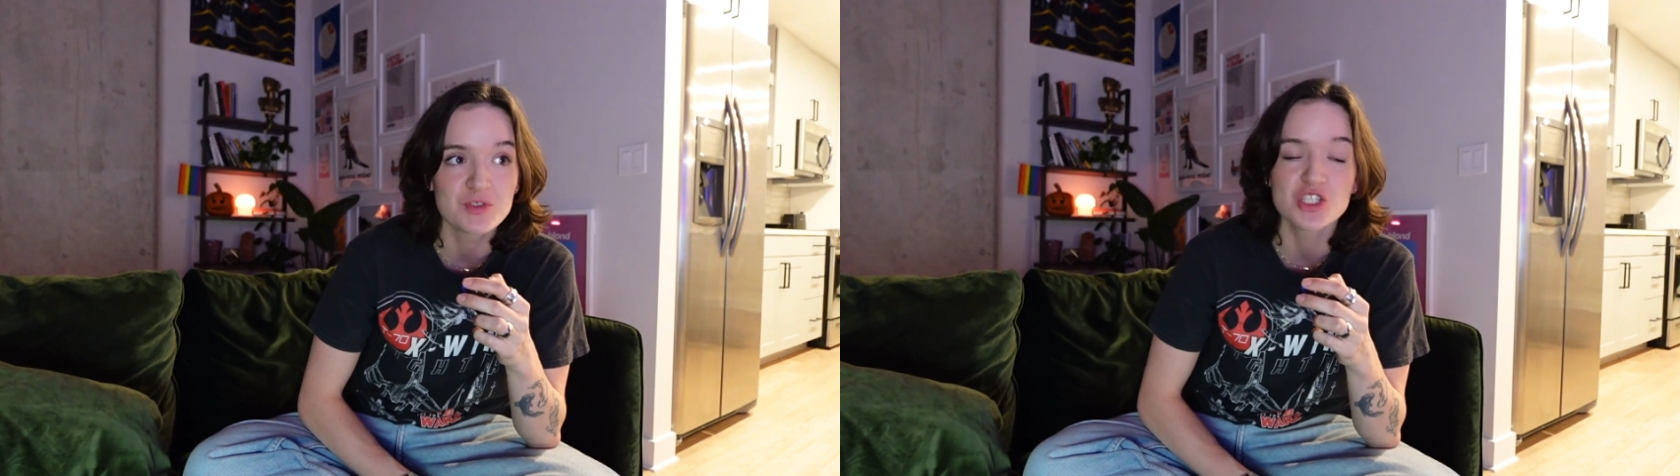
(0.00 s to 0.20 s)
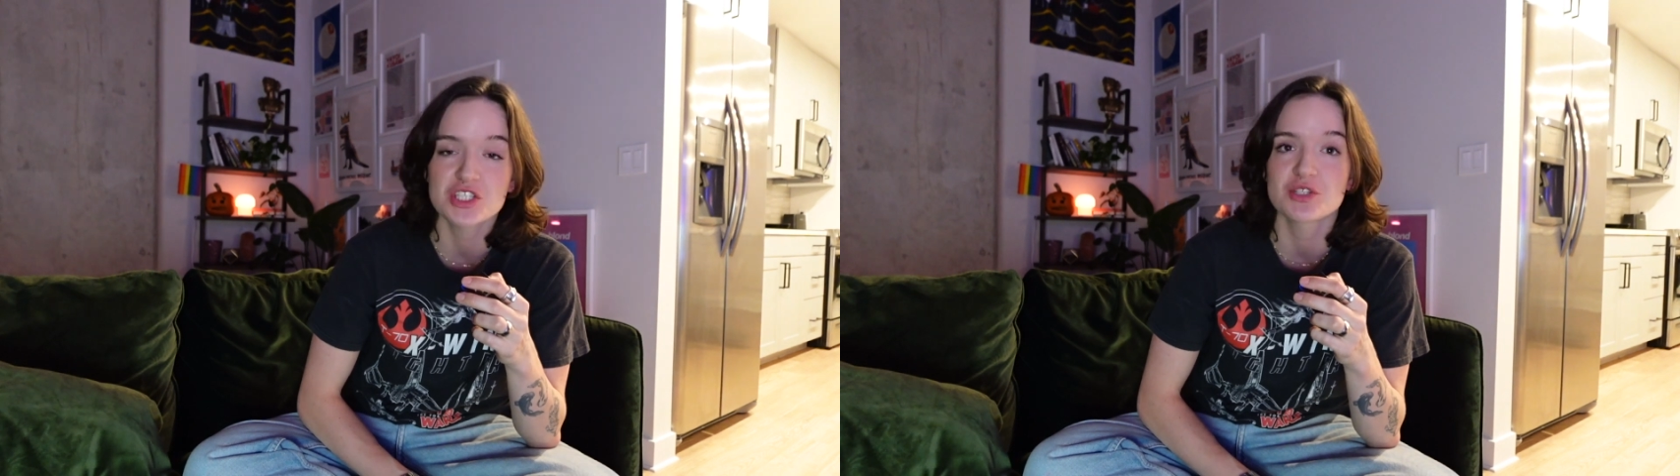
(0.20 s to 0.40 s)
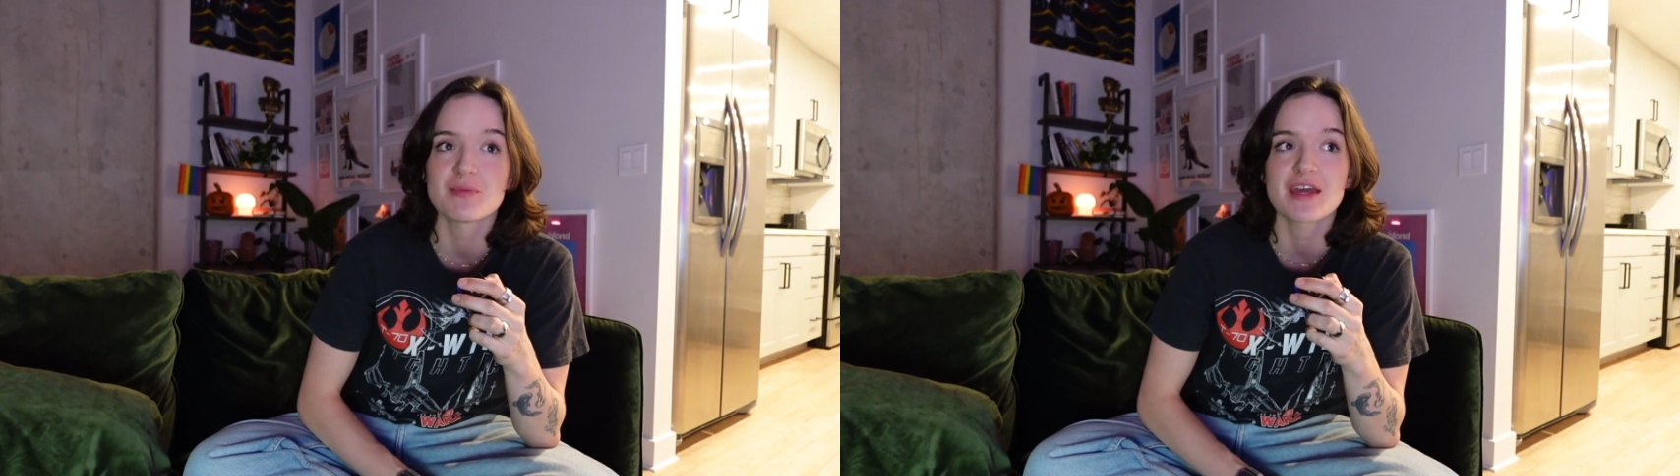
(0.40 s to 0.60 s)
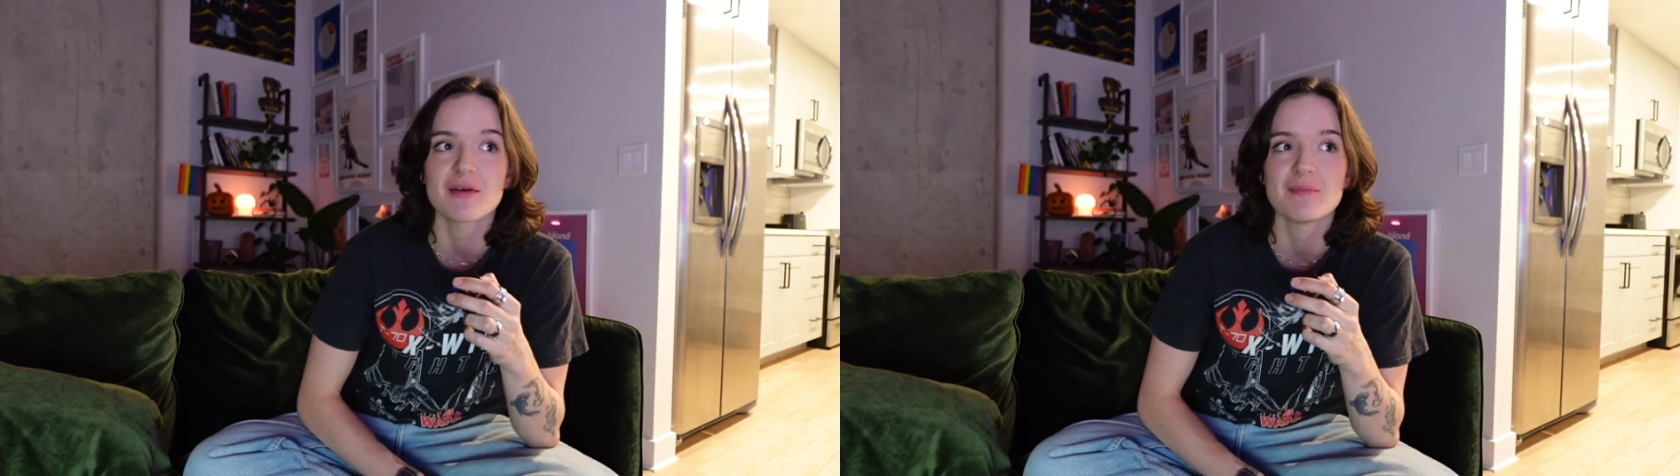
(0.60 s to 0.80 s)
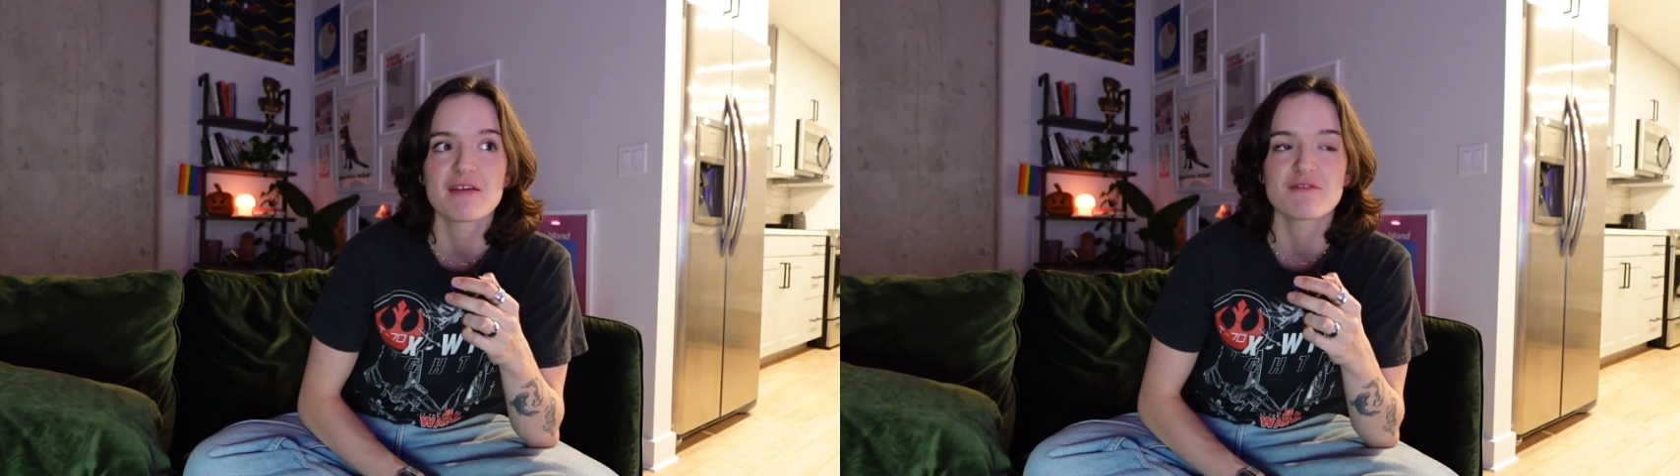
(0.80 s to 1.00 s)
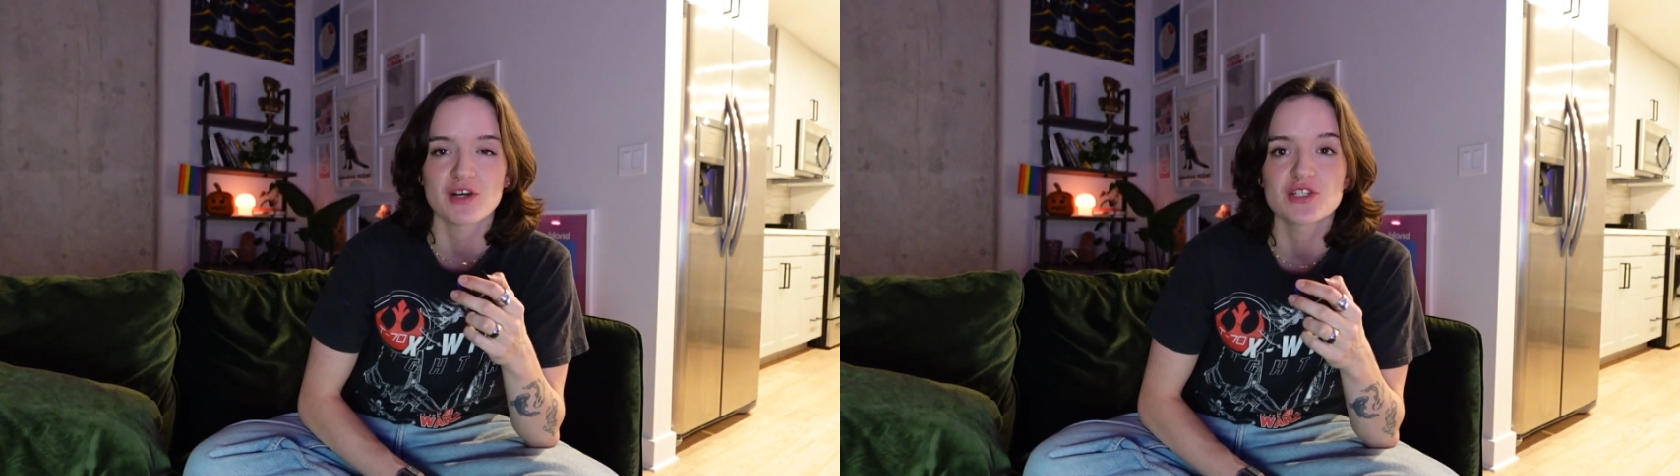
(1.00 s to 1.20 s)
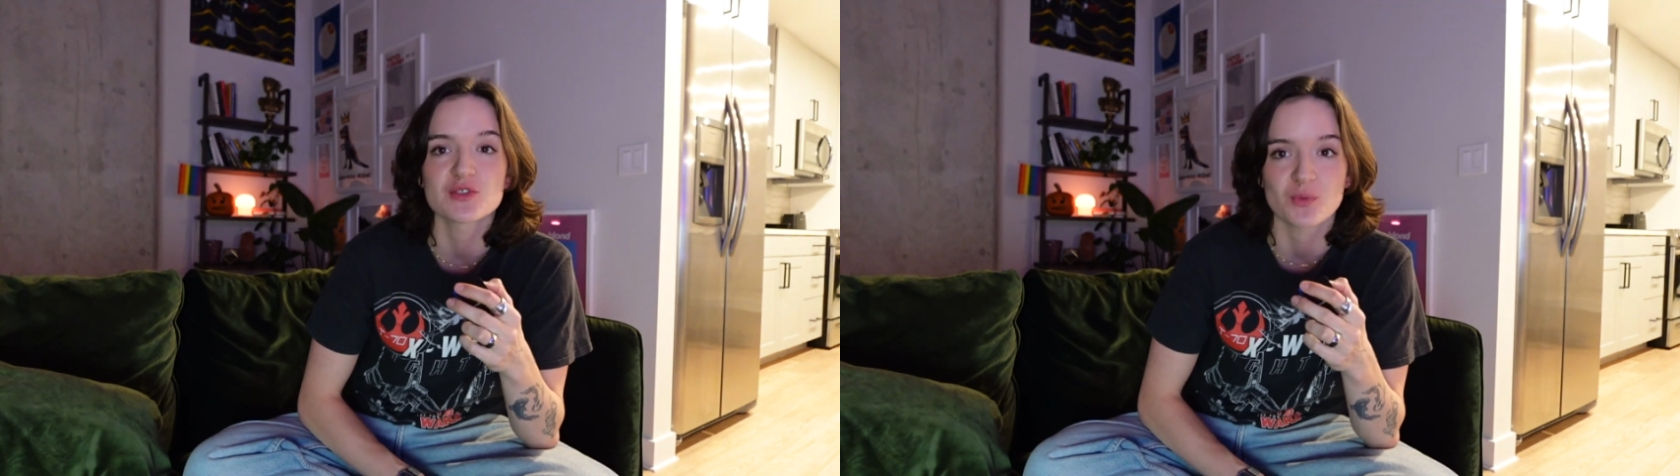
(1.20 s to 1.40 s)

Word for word: just to make my first